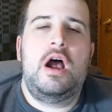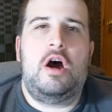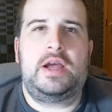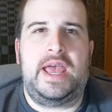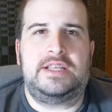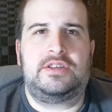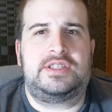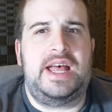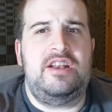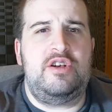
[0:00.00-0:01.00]
Okay, so
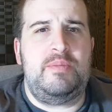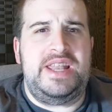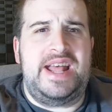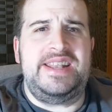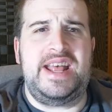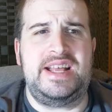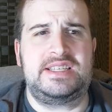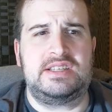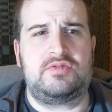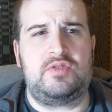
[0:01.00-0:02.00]
Senator
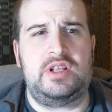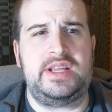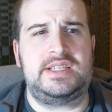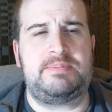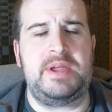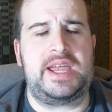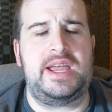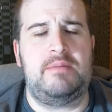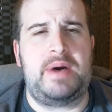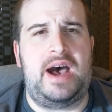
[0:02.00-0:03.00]
Menendez was really
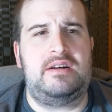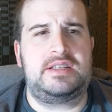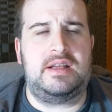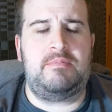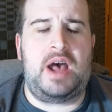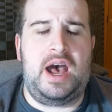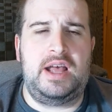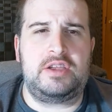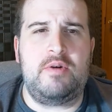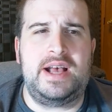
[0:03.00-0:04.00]
speaking
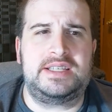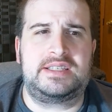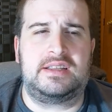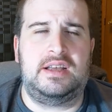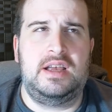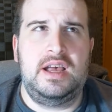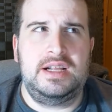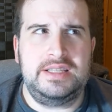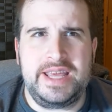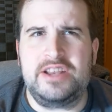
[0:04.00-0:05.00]
about U.S.
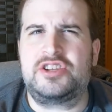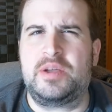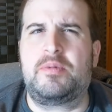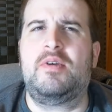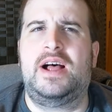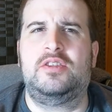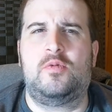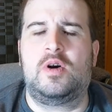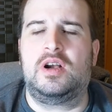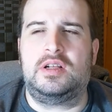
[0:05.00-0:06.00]
leadership around the
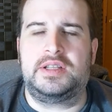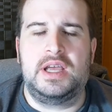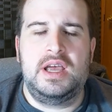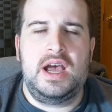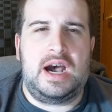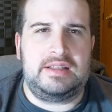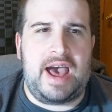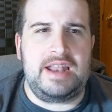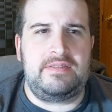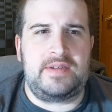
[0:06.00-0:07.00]
world. A
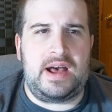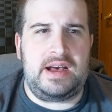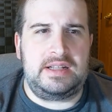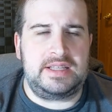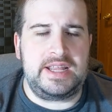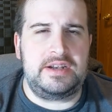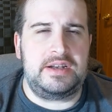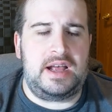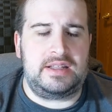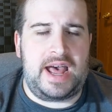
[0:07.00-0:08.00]
lot
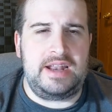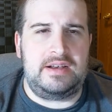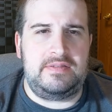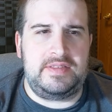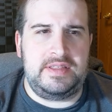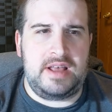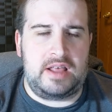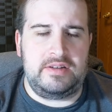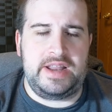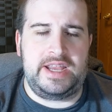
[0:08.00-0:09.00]
of
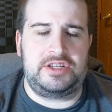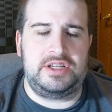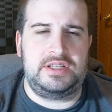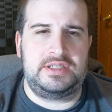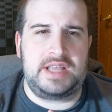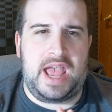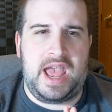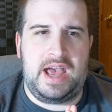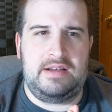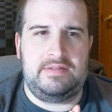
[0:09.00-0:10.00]
other nations
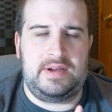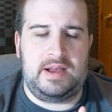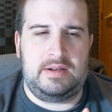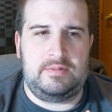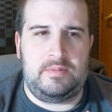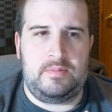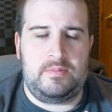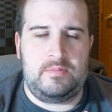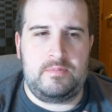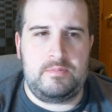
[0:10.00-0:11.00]
have
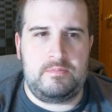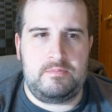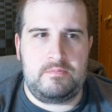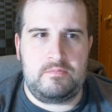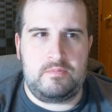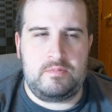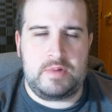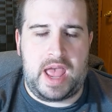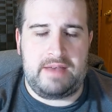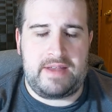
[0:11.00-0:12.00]

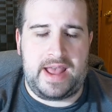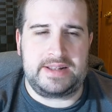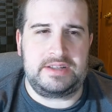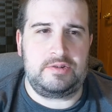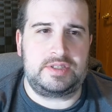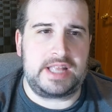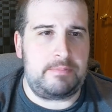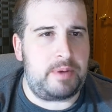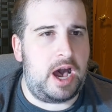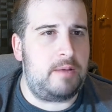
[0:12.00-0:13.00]
had to
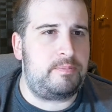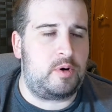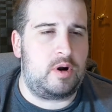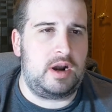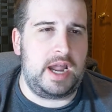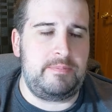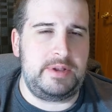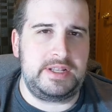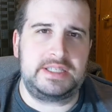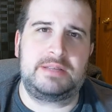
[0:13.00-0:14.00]
step up or
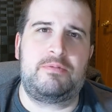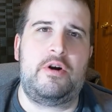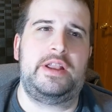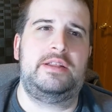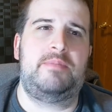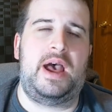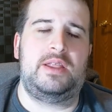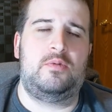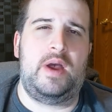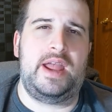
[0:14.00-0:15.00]
been disappointed by
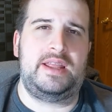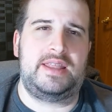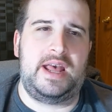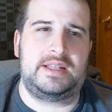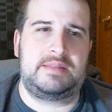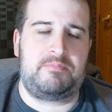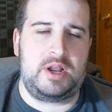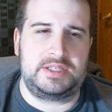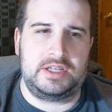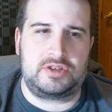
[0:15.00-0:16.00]
the way that
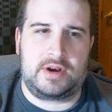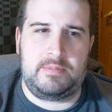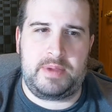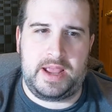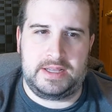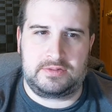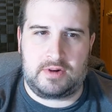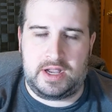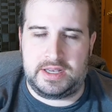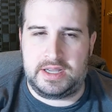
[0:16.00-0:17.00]
President Trump has
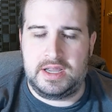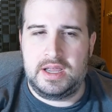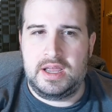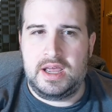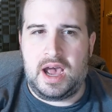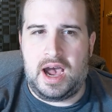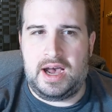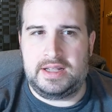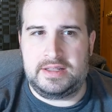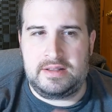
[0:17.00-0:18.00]
run
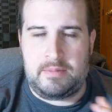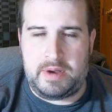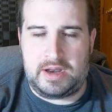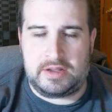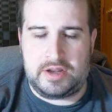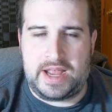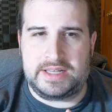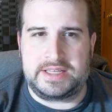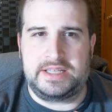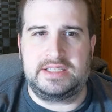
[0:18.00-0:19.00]
the
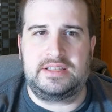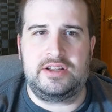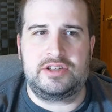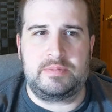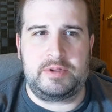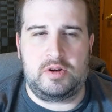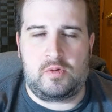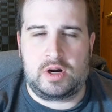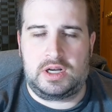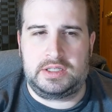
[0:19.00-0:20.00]
United States' leadership in the
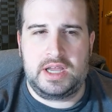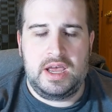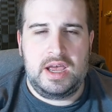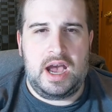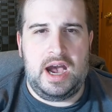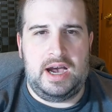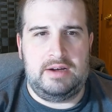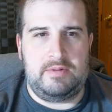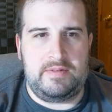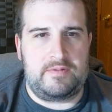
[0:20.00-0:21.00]
world.
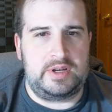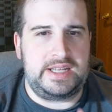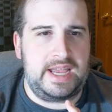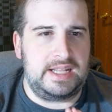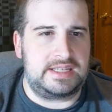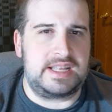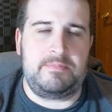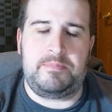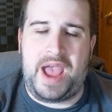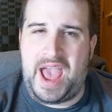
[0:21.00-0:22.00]
We've really taken a
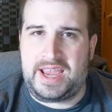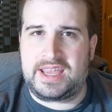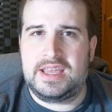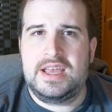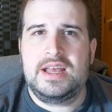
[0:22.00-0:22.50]
step back.